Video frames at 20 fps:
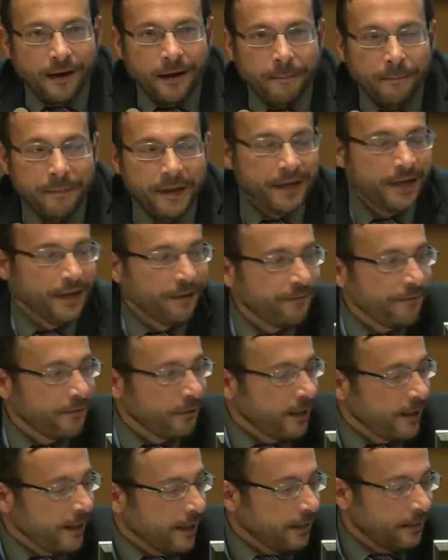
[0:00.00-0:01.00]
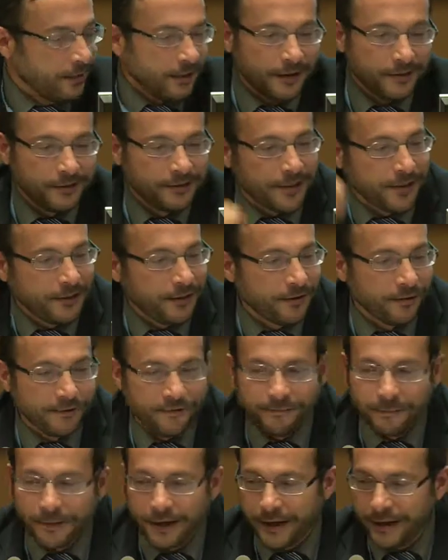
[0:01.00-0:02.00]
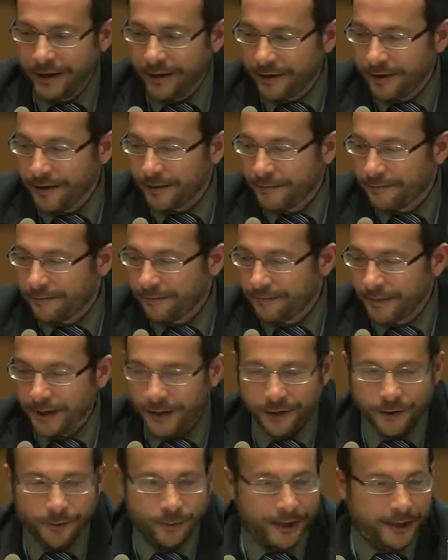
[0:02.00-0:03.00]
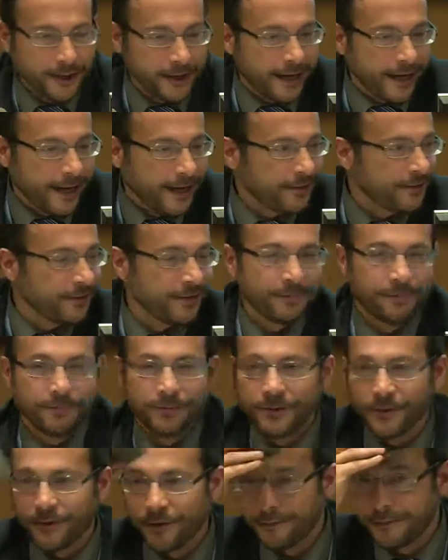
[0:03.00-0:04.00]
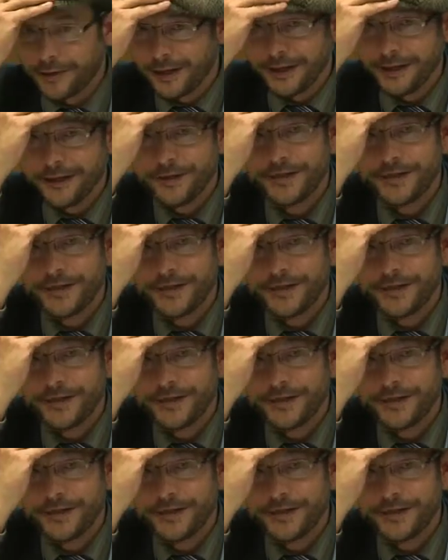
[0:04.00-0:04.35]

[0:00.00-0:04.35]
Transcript: meaningfully, I'll take off my UN hat and put on my